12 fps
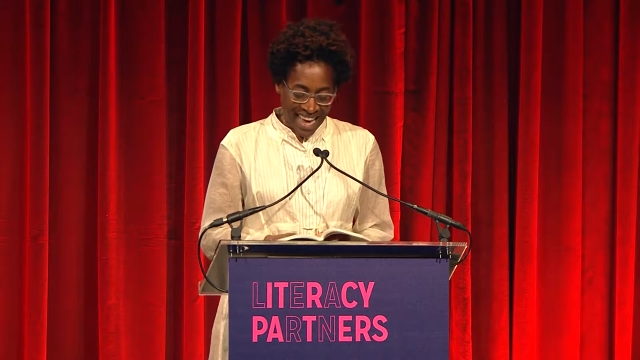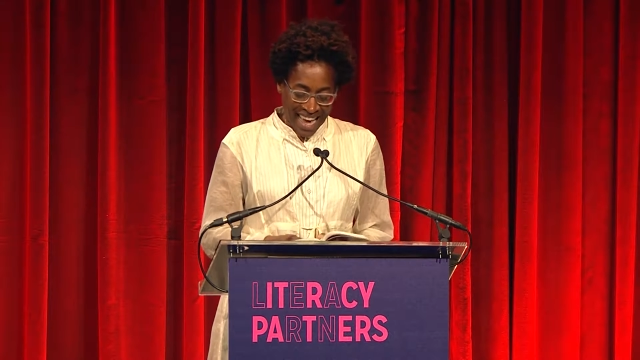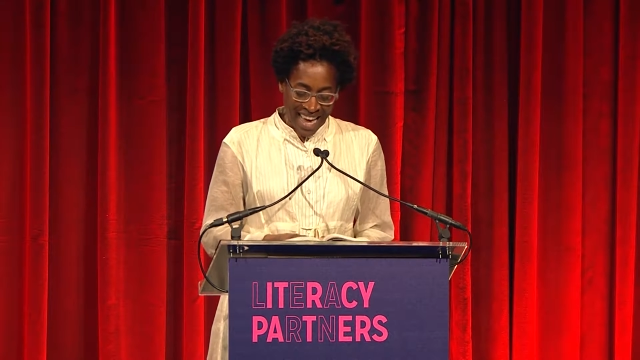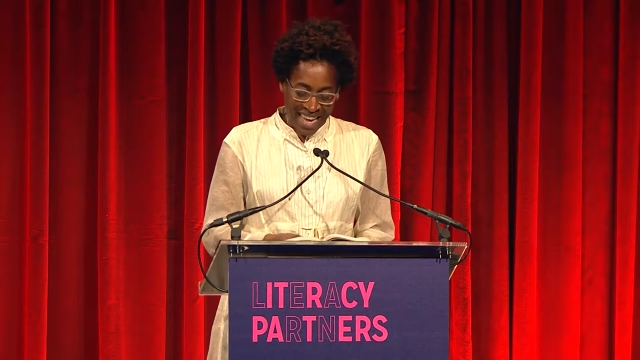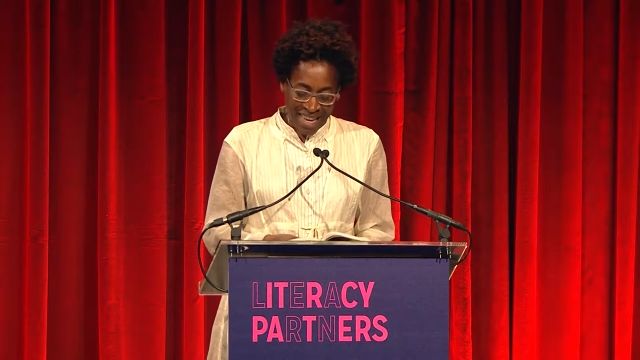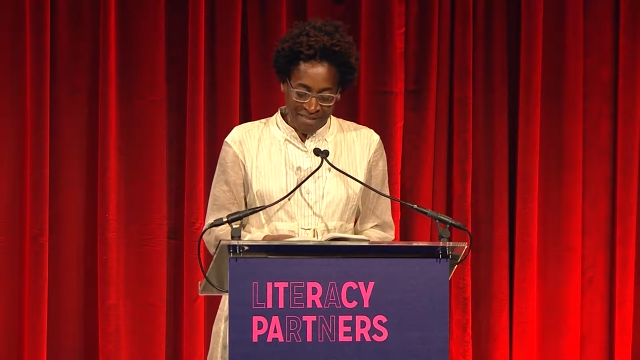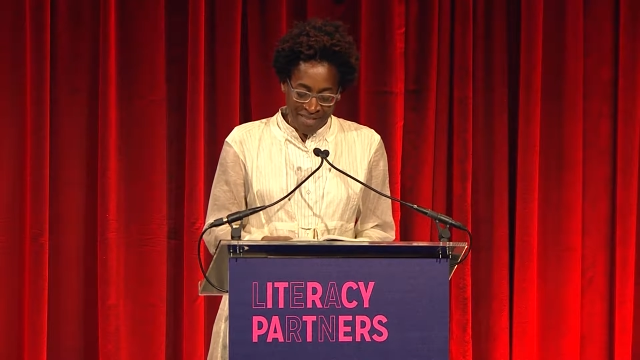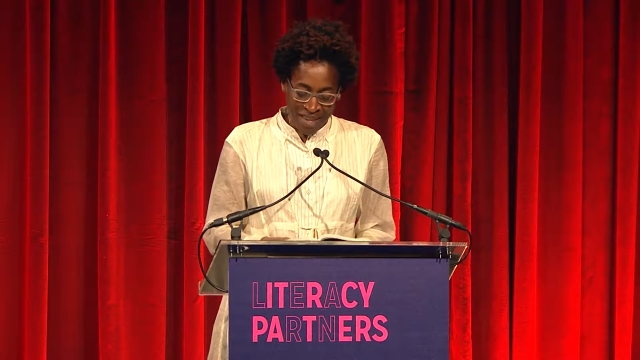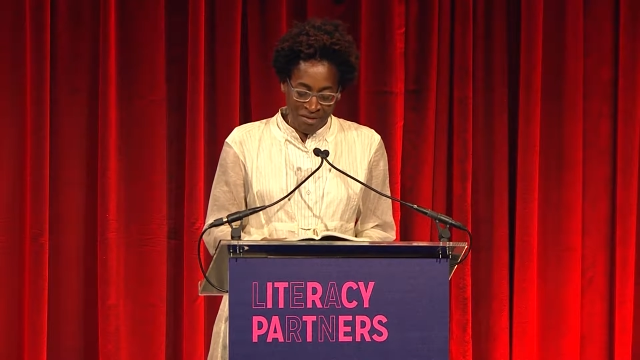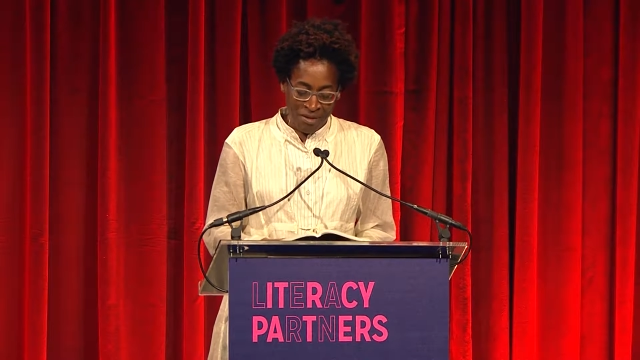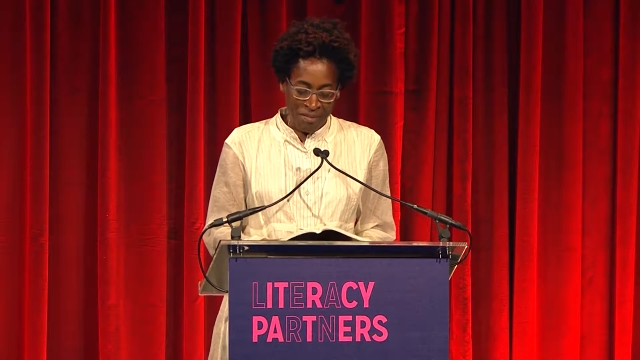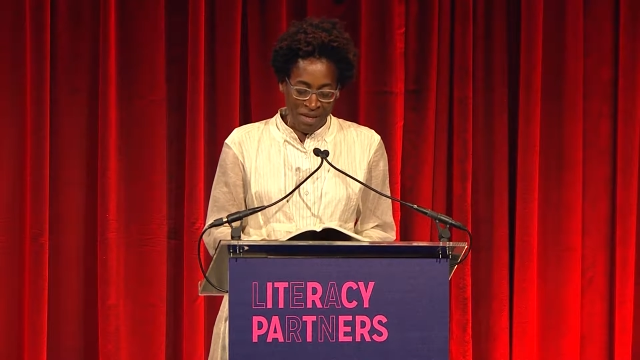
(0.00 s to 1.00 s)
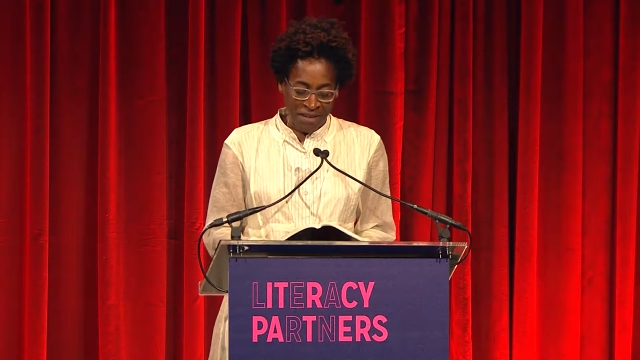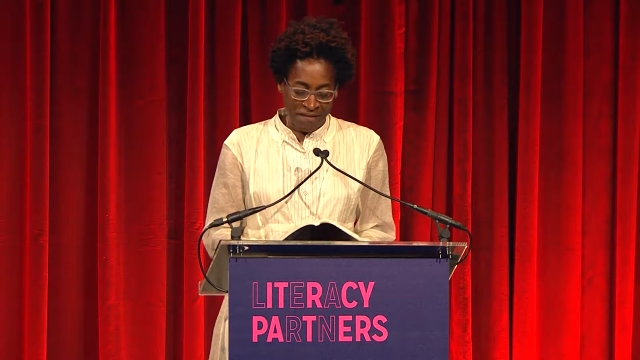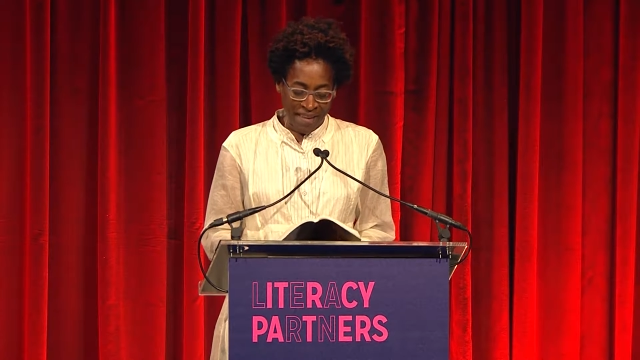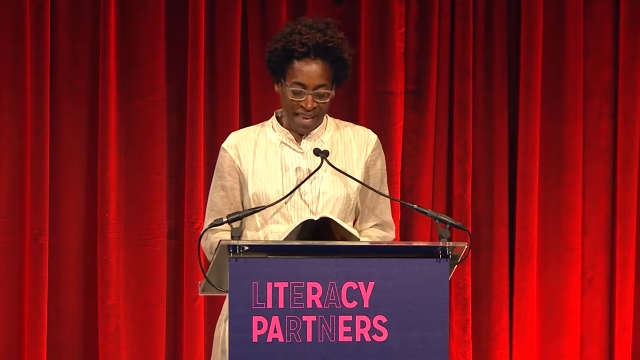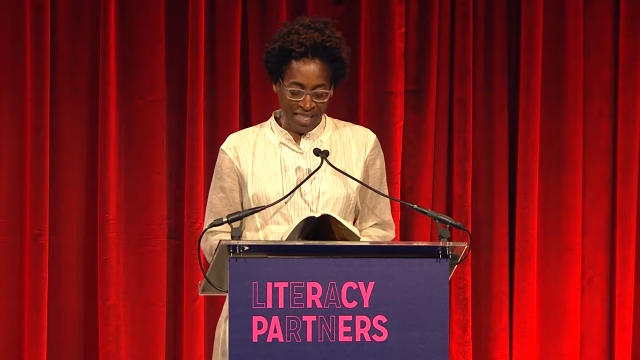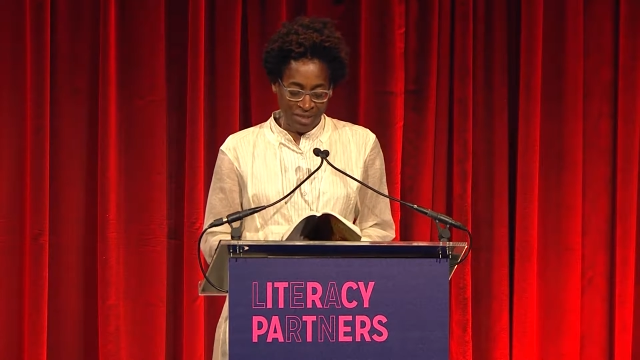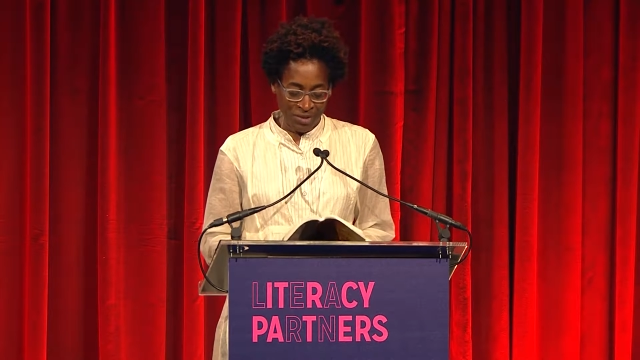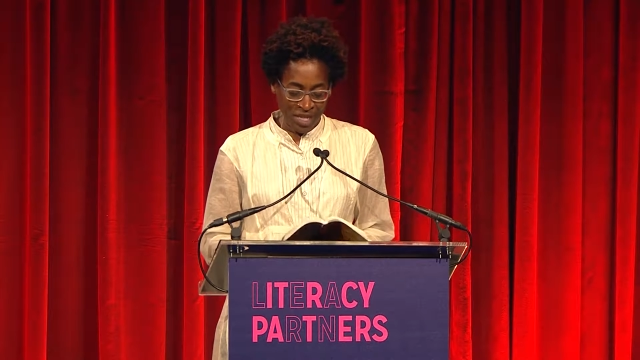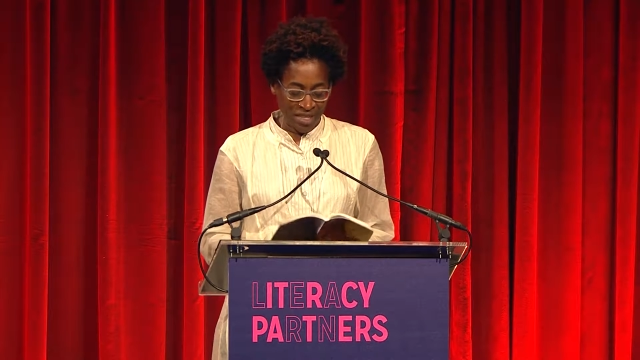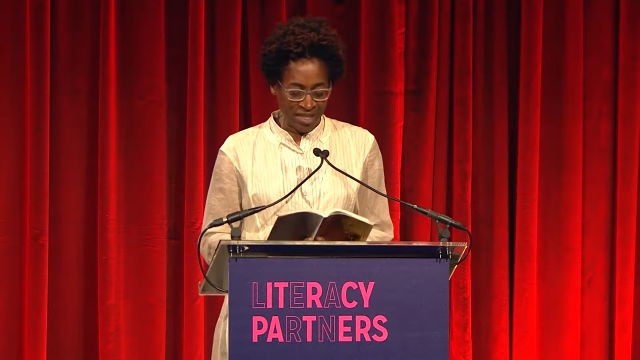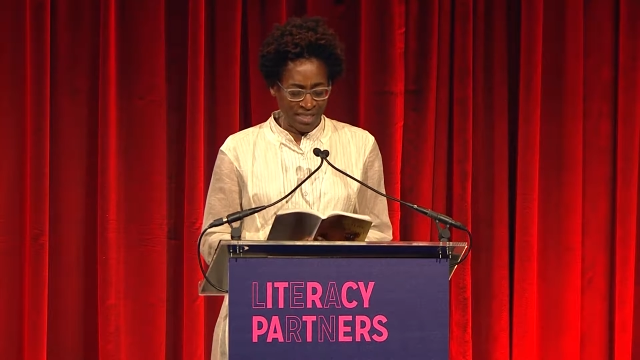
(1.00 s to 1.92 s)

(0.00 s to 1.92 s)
I have never been a fast reader.